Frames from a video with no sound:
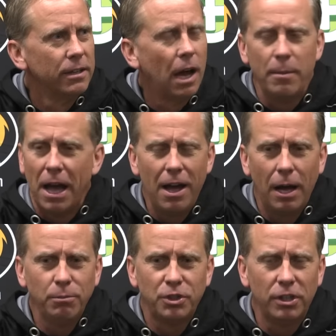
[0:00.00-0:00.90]
I mean, I,
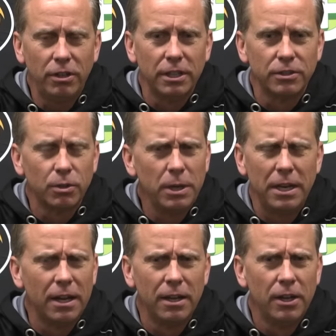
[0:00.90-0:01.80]
am serious. I
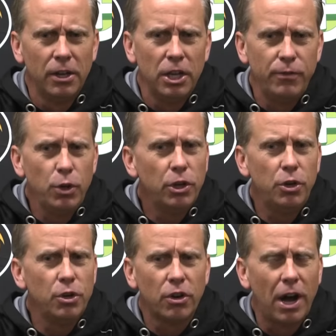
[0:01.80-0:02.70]
mean, if you could
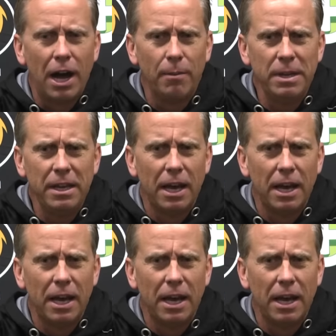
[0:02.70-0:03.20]
do your hobby